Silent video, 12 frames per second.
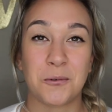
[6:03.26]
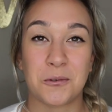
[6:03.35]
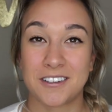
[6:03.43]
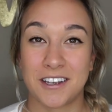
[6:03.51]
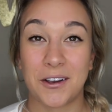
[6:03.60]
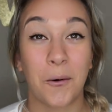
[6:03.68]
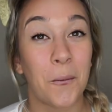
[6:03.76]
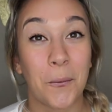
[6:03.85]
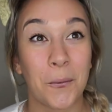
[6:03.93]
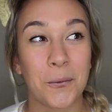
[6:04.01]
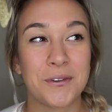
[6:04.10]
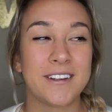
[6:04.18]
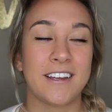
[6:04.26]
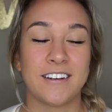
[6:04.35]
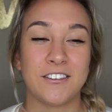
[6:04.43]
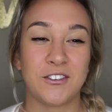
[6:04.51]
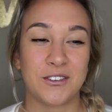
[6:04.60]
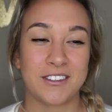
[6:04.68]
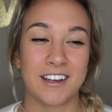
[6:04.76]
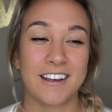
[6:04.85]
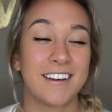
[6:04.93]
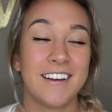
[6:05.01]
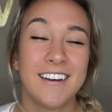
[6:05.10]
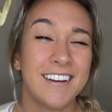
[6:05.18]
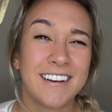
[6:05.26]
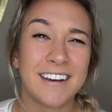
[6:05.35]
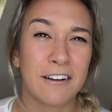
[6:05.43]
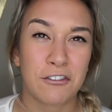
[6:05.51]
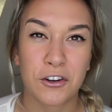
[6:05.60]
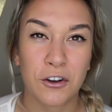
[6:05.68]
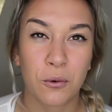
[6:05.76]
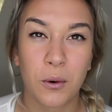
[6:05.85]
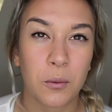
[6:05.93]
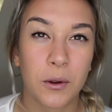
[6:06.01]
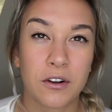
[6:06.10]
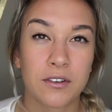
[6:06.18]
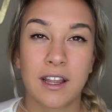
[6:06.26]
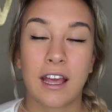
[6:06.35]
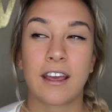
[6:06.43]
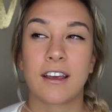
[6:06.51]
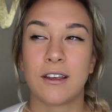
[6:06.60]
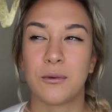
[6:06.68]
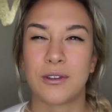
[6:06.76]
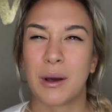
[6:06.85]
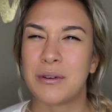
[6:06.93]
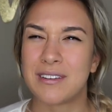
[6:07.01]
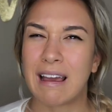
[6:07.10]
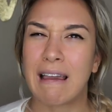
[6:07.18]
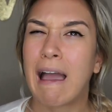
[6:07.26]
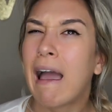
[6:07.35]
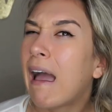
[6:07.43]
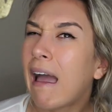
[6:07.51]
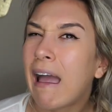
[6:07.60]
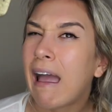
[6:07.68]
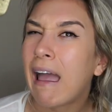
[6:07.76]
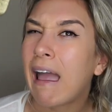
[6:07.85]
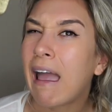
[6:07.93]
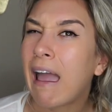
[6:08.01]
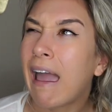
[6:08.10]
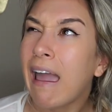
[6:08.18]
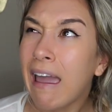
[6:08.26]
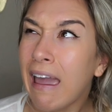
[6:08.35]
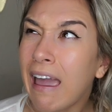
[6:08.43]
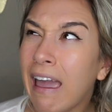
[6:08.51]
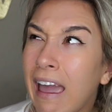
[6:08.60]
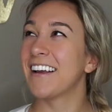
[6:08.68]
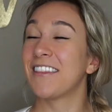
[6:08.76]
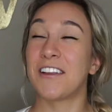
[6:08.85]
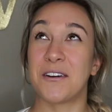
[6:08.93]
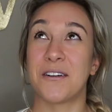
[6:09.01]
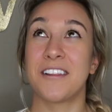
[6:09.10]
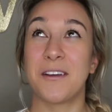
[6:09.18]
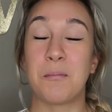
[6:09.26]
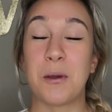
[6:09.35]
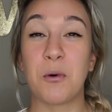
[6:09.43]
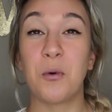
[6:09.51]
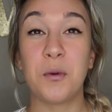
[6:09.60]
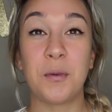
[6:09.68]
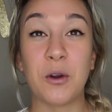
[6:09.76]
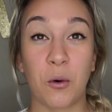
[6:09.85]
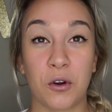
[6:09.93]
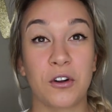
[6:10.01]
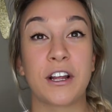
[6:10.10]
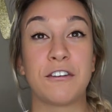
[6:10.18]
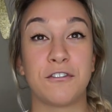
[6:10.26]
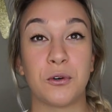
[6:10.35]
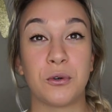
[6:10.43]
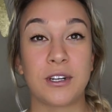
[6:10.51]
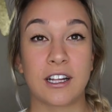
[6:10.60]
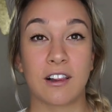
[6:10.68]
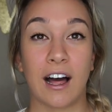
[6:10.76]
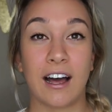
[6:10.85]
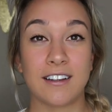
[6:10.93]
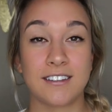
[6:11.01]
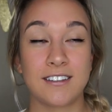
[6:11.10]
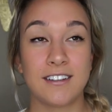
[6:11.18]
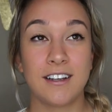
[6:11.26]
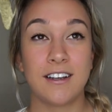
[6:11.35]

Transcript: he was like old and just like never knew what we were saying. He was always like, eh? Literally people would be ordering food in class,